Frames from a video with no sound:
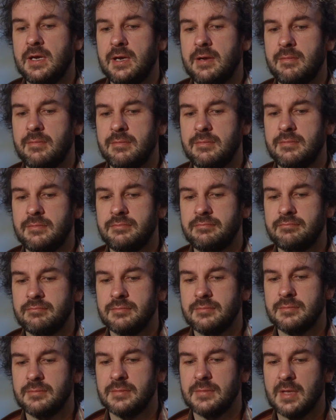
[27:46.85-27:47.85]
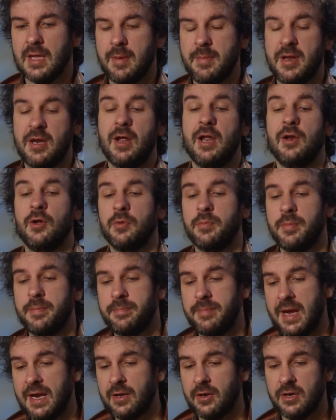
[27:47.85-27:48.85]
I mean, I look
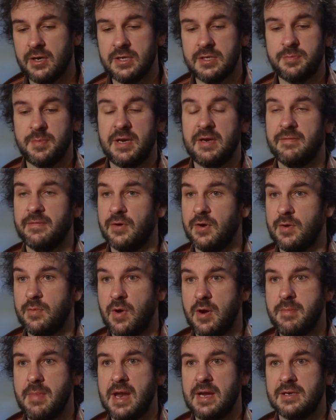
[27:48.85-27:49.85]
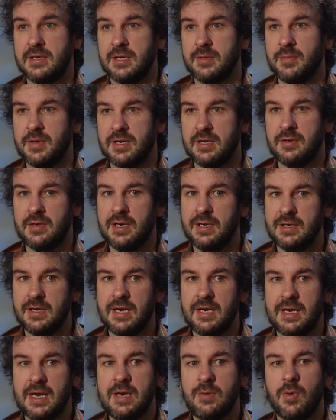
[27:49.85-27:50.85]
back on it as being very romantic, but
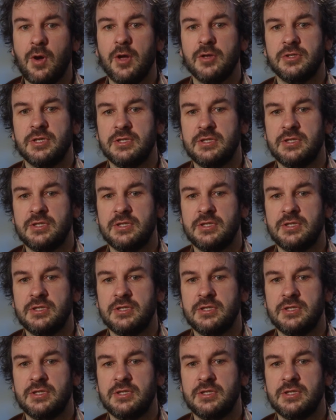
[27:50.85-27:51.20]
it was.